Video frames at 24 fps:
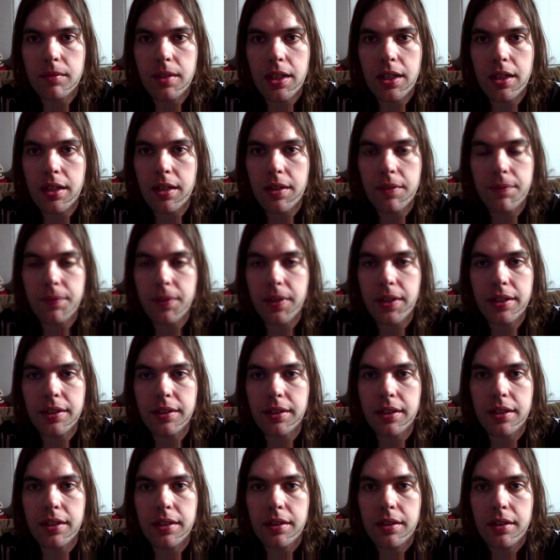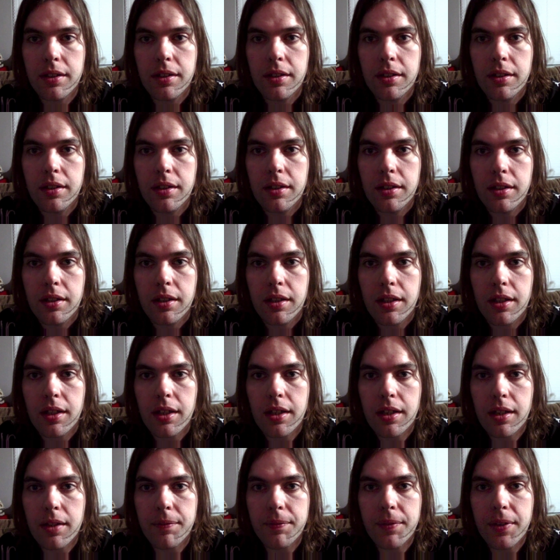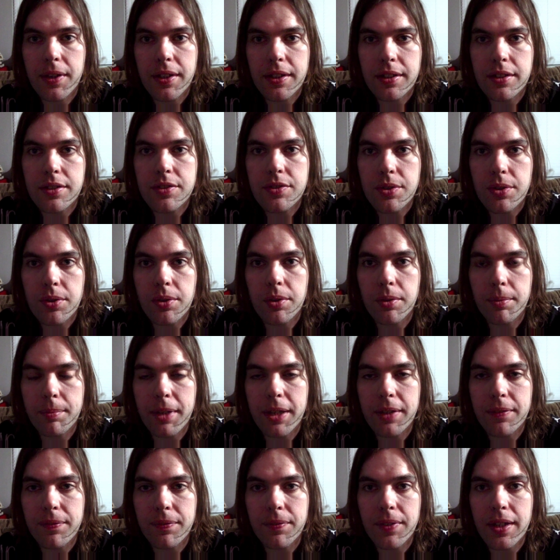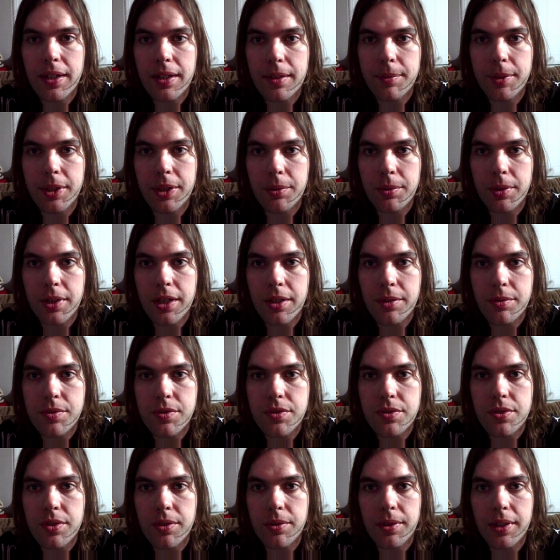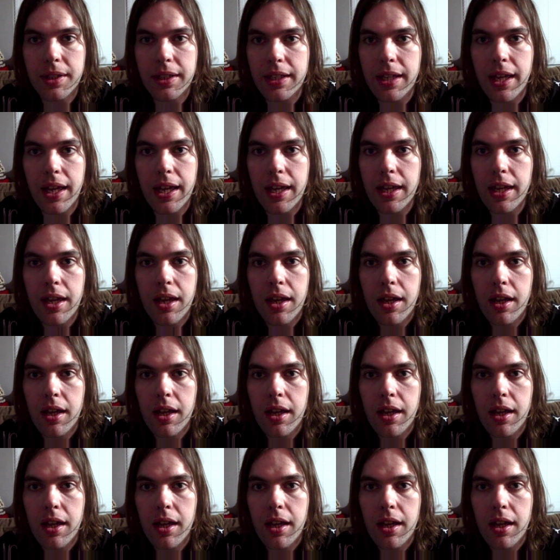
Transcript: I finally told my family what I was doing, the